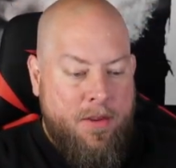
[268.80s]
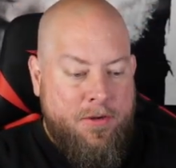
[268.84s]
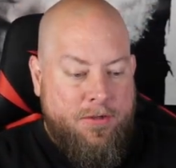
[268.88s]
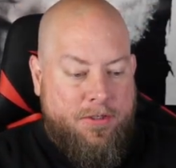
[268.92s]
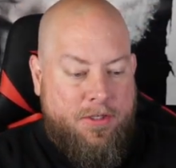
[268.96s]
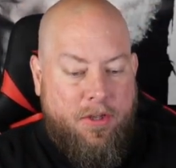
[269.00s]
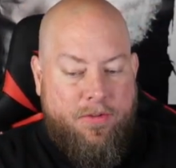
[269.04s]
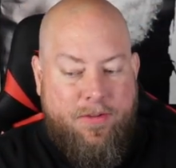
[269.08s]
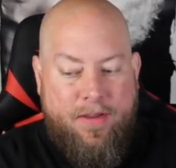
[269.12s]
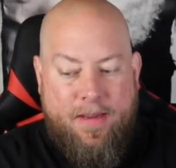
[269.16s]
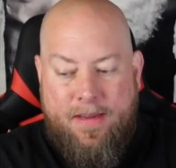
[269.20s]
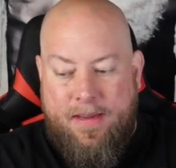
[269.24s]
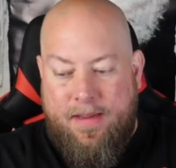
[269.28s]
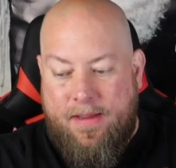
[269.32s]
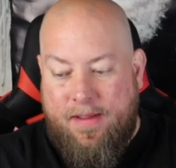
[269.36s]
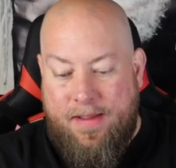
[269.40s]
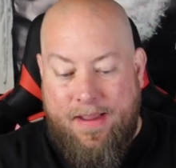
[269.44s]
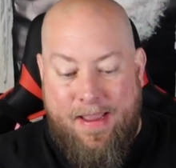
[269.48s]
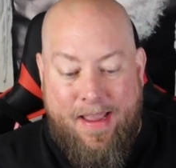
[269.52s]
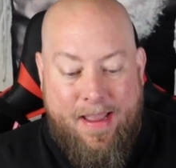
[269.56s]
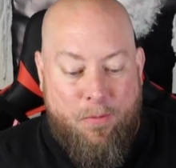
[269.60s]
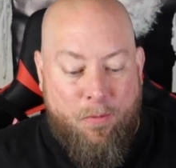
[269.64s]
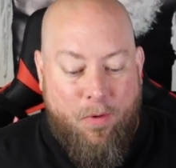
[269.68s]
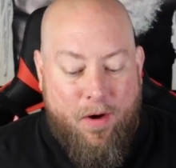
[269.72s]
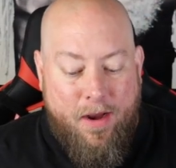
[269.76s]
So
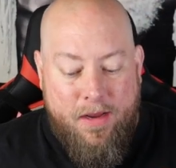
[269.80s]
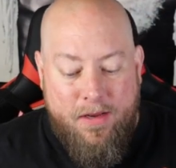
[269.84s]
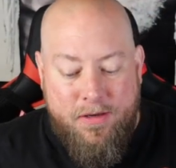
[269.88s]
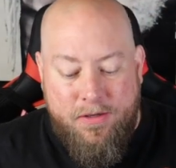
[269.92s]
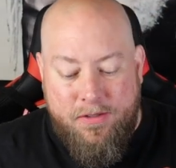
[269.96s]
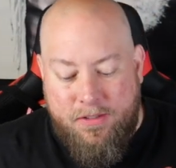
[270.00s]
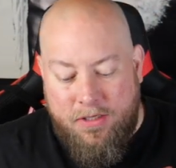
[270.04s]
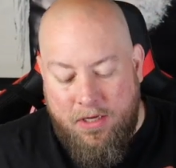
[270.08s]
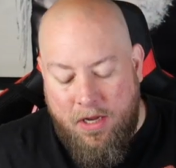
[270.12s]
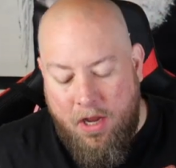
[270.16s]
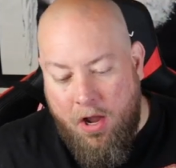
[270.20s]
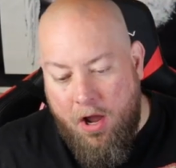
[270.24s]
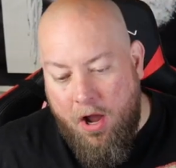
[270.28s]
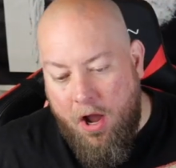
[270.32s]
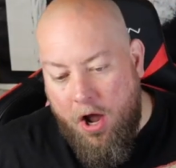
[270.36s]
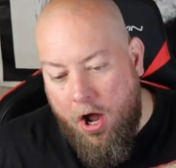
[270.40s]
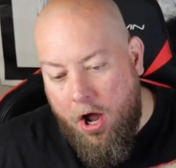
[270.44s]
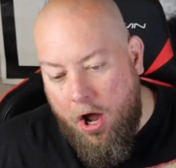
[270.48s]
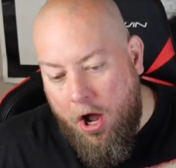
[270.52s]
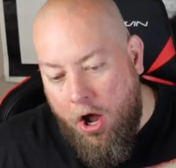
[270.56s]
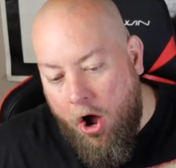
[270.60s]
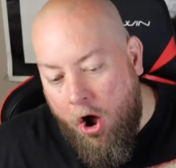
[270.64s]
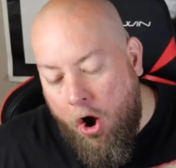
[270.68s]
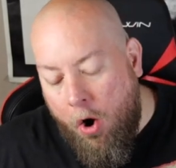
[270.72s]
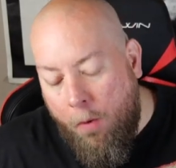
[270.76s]
it was
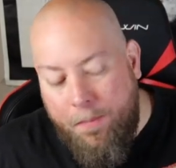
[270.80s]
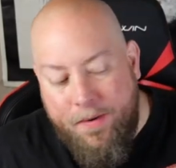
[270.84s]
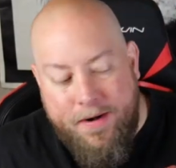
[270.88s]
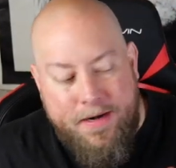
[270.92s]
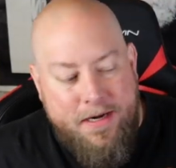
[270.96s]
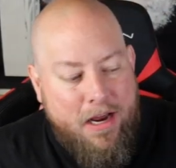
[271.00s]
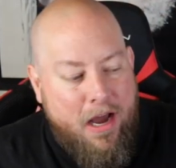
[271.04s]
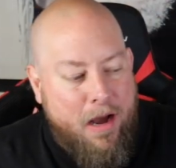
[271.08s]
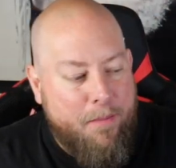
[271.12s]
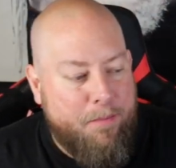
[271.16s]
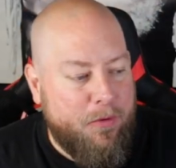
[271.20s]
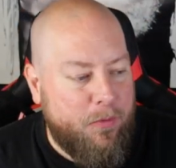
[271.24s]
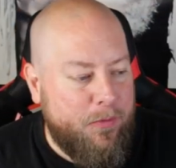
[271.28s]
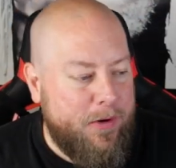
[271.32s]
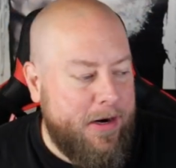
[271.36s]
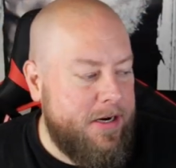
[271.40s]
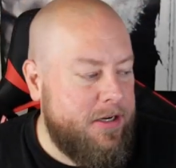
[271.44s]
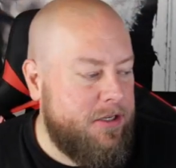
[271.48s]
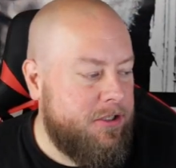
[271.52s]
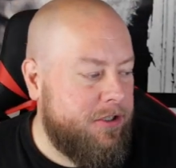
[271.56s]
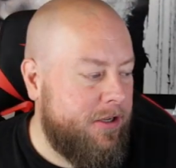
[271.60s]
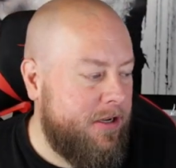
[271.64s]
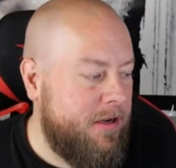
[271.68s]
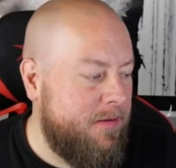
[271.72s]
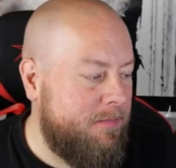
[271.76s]
opened up
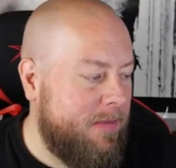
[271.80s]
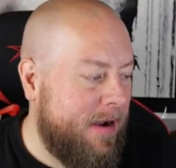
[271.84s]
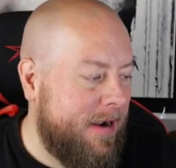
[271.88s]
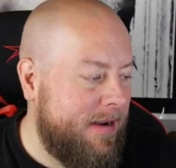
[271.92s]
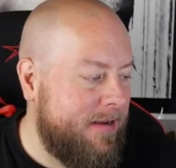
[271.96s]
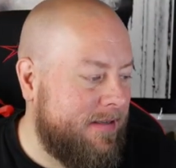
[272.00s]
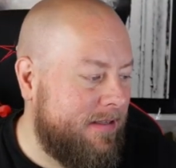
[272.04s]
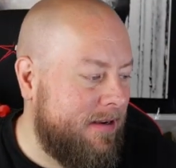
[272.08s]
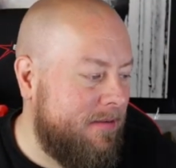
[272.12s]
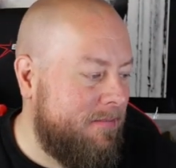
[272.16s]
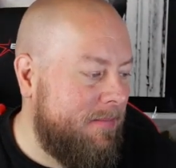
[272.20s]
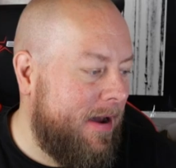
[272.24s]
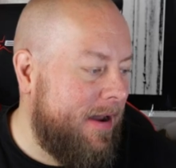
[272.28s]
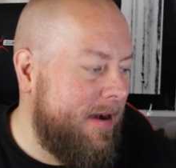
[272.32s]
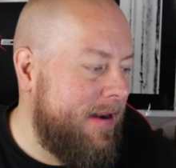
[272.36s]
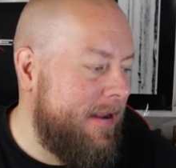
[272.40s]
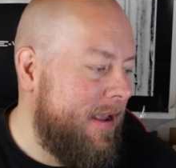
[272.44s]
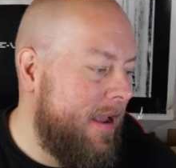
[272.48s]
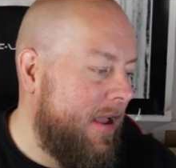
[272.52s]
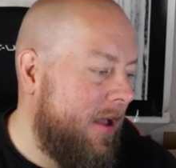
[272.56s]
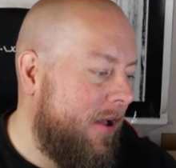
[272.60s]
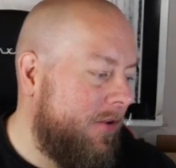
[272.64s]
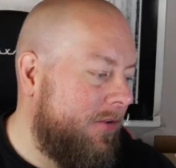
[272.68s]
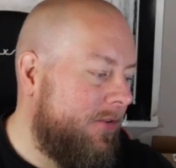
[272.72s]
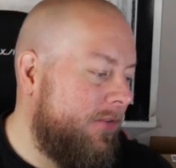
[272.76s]
originally by somebody
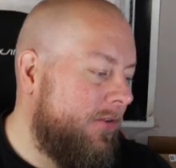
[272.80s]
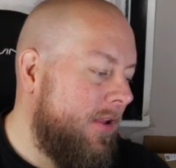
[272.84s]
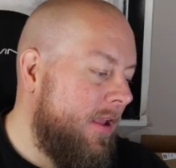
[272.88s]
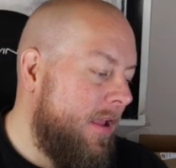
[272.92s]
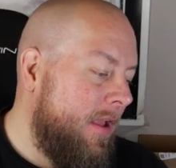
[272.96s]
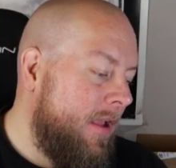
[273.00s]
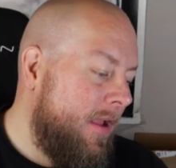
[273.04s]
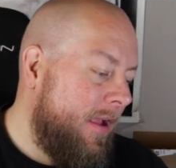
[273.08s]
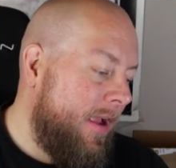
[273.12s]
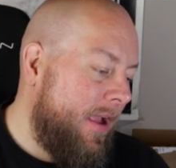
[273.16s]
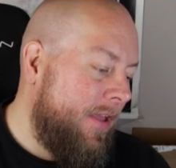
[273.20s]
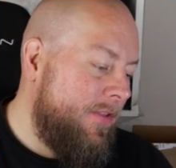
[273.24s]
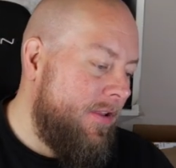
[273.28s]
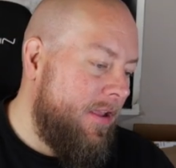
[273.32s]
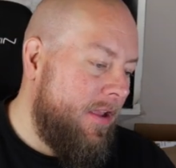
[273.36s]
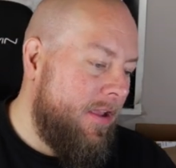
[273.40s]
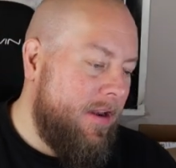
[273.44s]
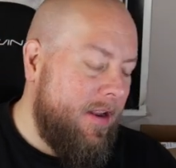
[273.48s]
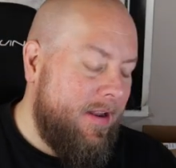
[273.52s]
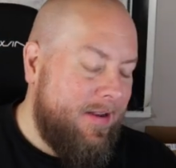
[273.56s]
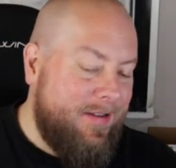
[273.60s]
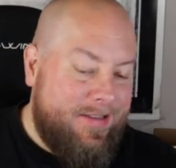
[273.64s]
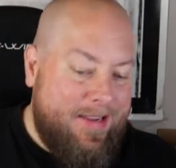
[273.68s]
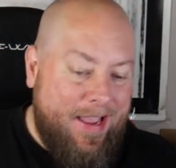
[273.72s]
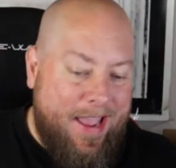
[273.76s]
else and
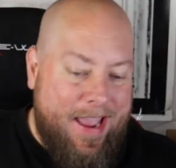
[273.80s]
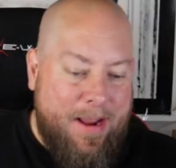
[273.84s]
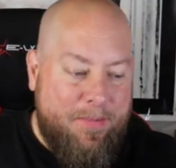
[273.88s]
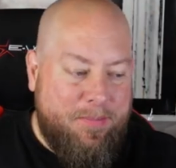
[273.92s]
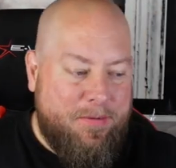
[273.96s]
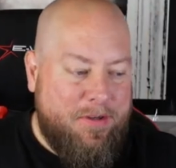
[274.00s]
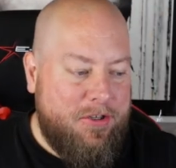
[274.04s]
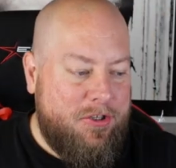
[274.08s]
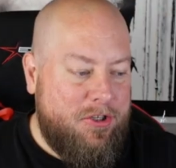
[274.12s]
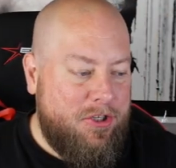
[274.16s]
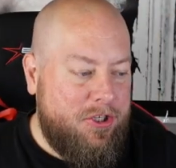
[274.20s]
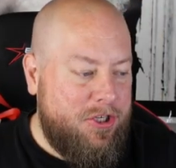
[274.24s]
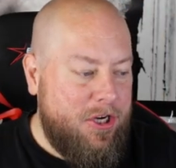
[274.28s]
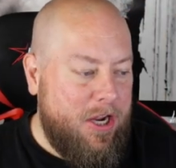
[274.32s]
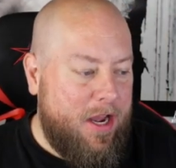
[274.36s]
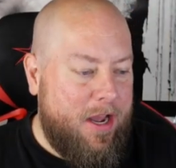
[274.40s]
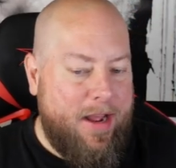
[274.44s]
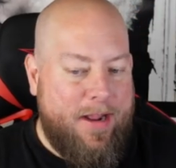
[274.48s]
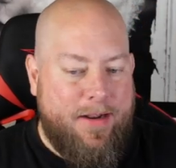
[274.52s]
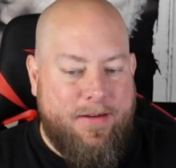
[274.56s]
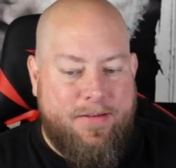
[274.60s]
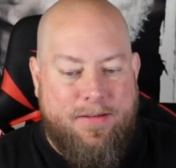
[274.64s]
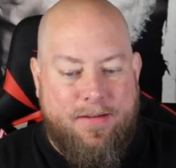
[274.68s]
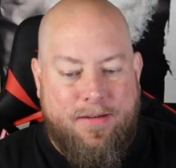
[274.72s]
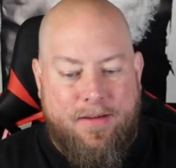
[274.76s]
then taped
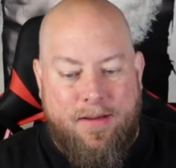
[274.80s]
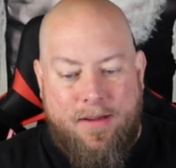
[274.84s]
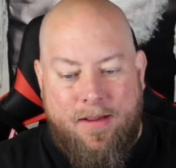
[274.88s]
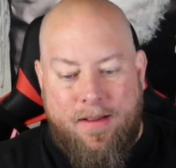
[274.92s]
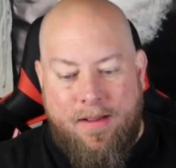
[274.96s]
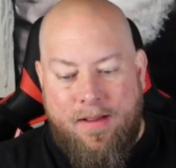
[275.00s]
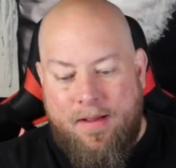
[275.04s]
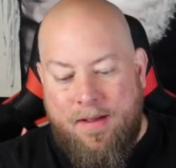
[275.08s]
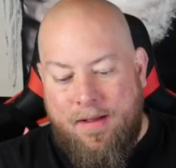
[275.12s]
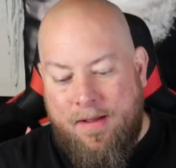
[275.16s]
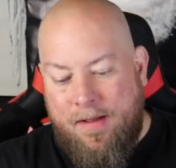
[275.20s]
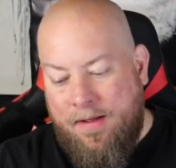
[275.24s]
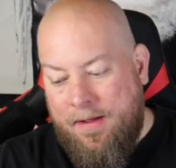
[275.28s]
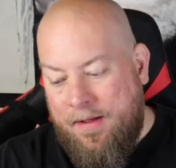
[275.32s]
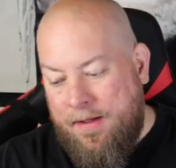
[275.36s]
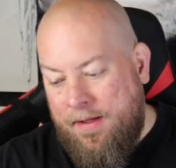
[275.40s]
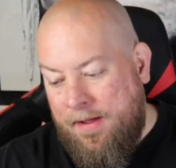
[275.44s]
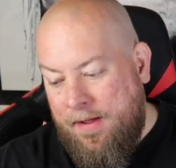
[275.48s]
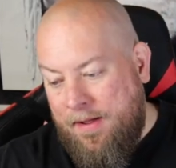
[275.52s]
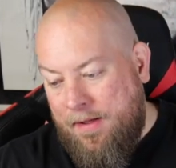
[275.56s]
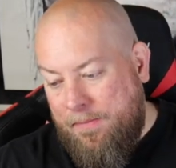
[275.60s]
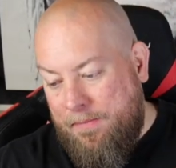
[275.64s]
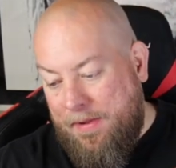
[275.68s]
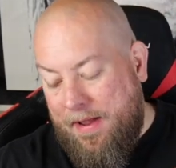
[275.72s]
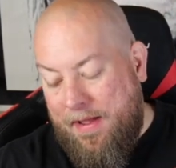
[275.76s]
shut
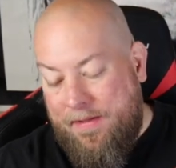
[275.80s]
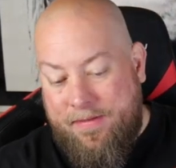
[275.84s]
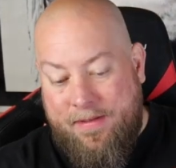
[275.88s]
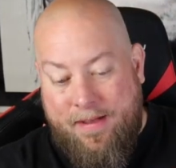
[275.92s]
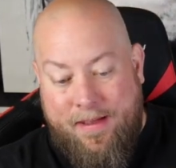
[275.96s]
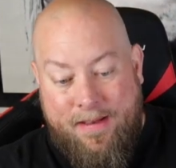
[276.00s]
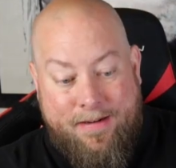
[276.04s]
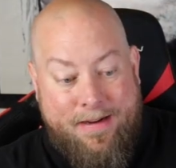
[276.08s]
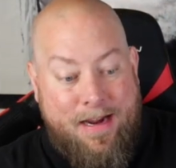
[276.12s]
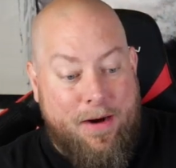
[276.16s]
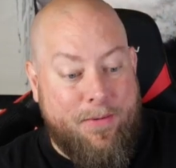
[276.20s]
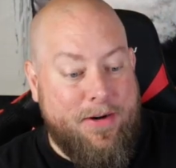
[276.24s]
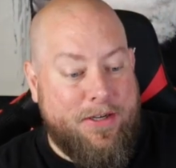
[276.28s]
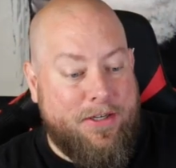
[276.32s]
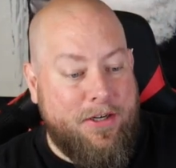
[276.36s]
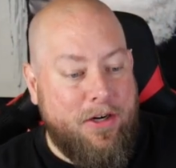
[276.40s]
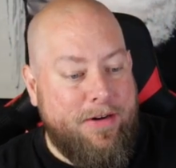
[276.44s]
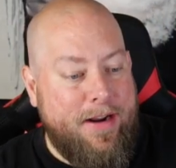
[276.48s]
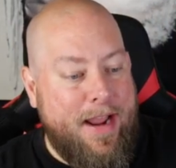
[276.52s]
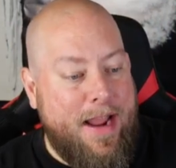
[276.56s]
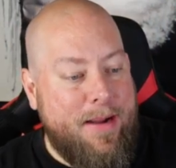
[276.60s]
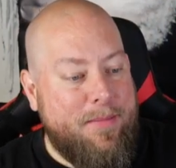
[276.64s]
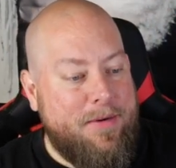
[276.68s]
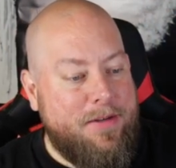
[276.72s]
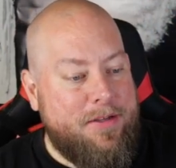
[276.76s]
and then got
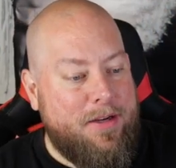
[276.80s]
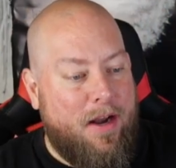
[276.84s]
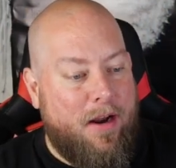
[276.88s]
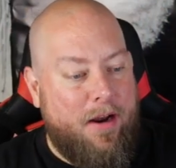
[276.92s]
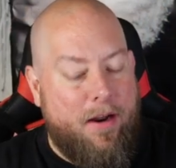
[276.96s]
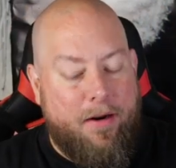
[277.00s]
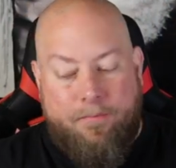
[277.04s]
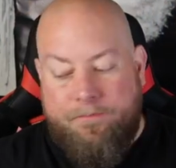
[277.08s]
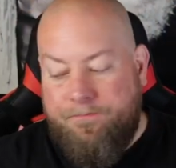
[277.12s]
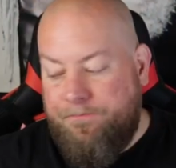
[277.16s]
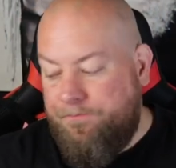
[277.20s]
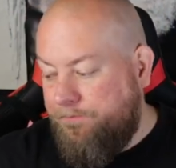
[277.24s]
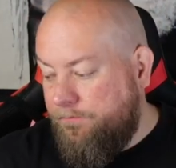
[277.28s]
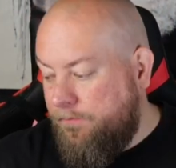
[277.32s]
returned to Amazon.